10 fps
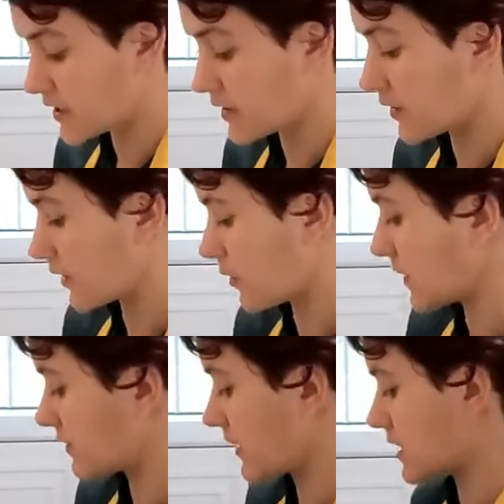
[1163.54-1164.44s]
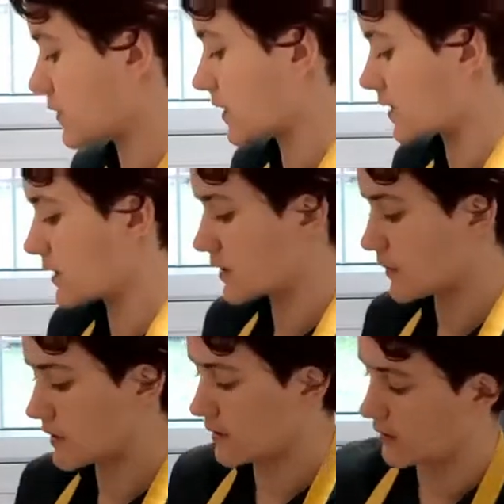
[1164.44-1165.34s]
it's a little bit of guesswork. So this
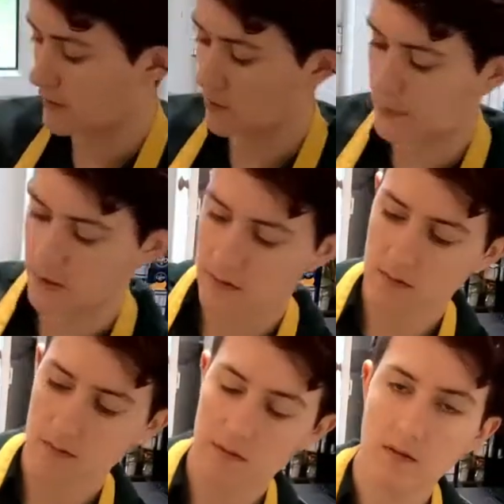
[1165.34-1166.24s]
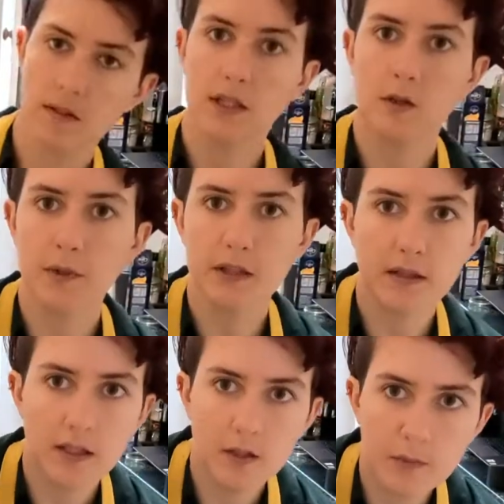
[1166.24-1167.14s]
one's a little bit
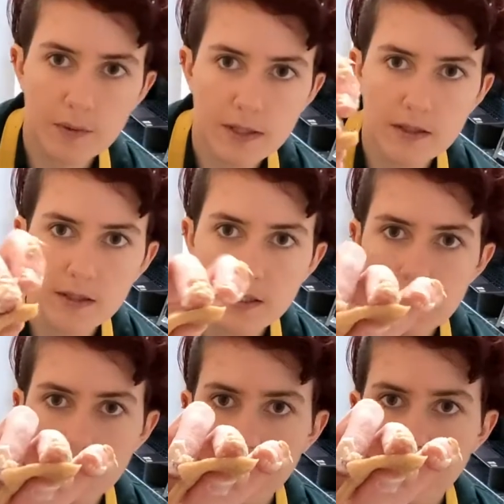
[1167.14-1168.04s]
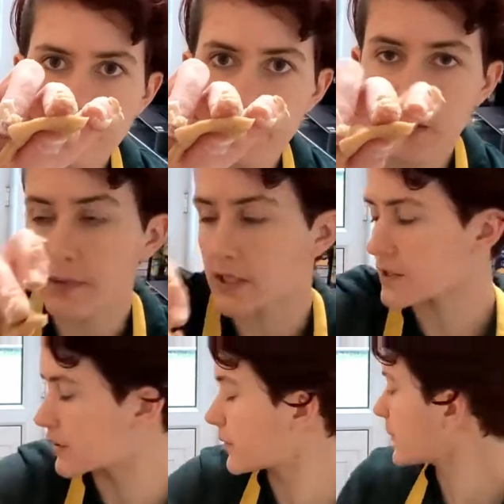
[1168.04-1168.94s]
thicker maybe than last time. Not much though.